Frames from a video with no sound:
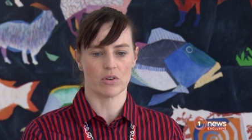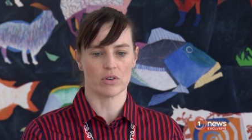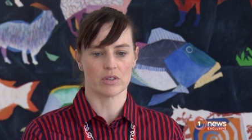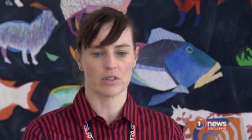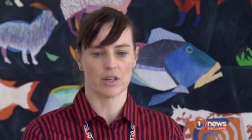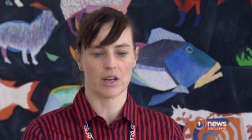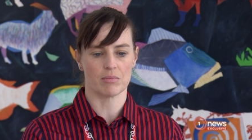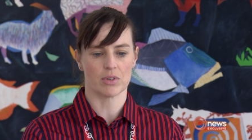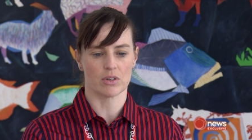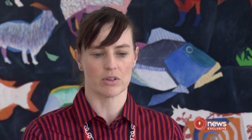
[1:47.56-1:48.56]
got an
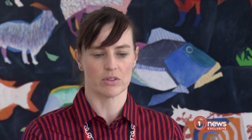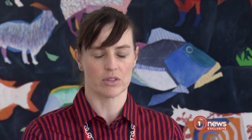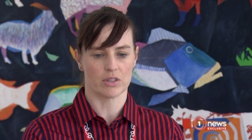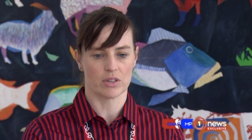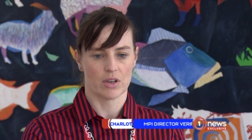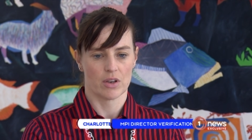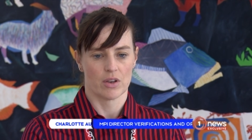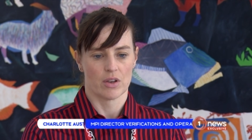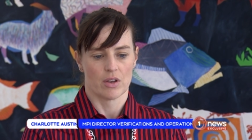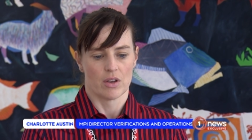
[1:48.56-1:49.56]
absolute
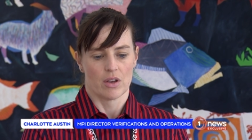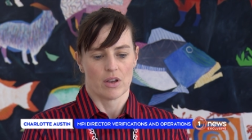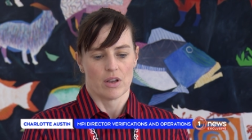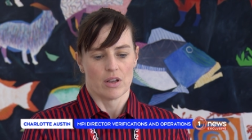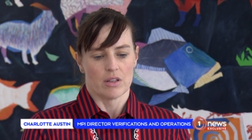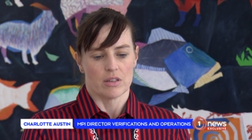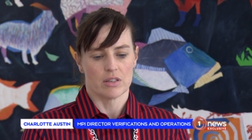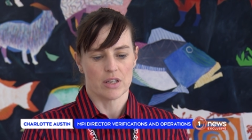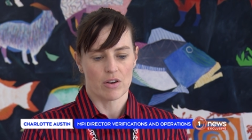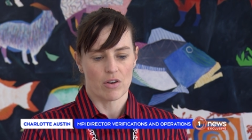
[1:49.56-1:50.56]

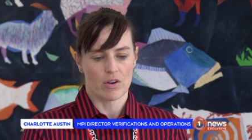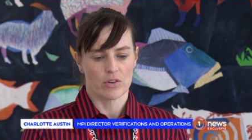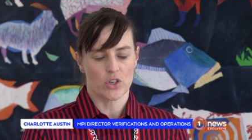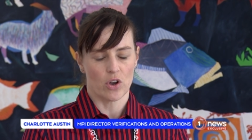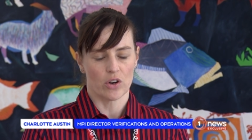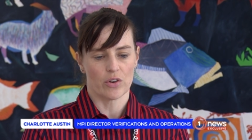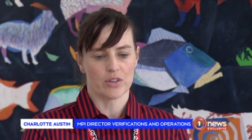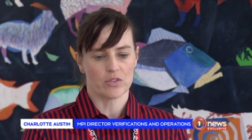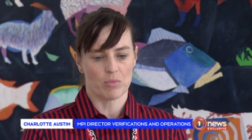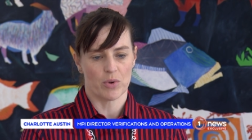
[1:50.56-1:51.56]
zero
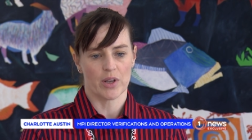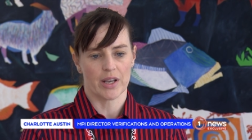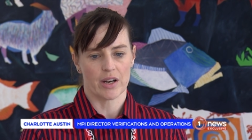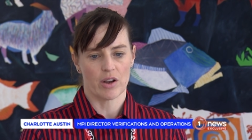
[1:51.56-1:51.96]
tolerance for bullying and